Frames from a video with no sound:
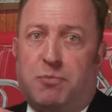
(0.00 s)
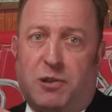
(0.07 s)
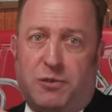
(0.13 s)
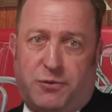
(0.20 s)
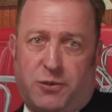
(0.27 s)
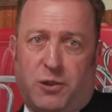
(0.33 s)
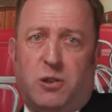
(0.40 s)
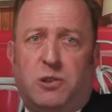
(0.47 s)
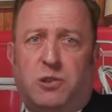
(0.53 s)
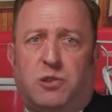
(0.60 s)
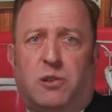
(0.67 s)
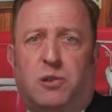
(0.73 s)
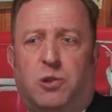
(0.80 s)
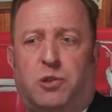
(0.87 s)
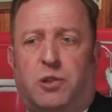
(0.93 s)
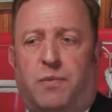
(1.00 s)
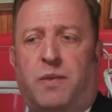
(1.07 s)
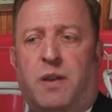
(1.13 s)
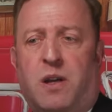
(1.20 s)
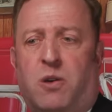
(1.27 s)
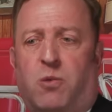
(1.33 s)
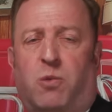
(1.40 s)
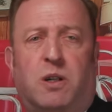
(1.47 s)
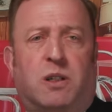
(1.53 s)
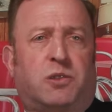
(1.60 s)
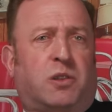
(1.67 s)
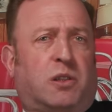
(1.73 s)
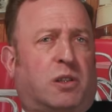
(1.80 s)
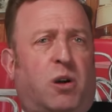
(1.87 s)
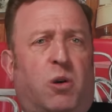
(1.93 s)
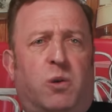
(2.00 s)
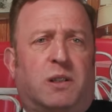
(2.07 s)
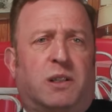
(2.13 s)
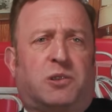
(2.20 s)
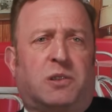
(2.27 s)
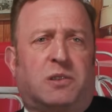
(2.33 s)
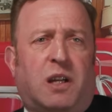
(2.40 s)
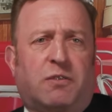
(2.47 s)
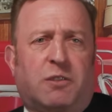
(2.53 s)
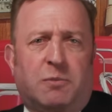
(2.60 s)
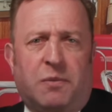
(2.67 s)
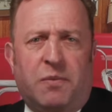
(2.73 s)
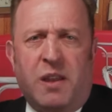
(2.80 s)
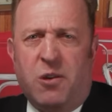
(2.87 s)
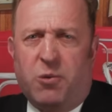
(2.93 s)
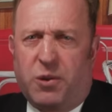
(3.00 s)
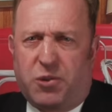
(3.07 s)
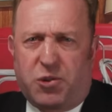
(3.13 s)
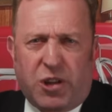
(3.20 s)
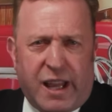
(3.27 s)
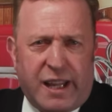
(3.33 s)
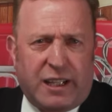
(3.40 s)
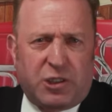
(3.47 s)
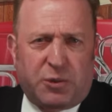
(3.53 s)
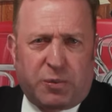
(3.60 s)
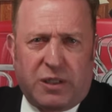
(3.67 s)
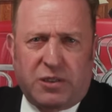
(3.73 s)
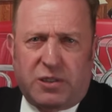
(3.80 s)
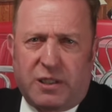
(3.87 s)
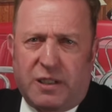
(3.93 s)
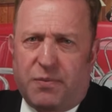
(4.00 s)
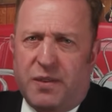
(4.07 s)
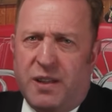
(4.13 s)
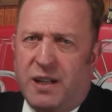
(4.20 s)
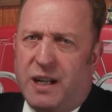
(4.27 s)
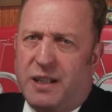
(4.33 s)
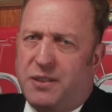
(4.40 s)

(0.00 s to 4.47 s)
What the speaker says: preferred solution was a coalition government with Chiang as president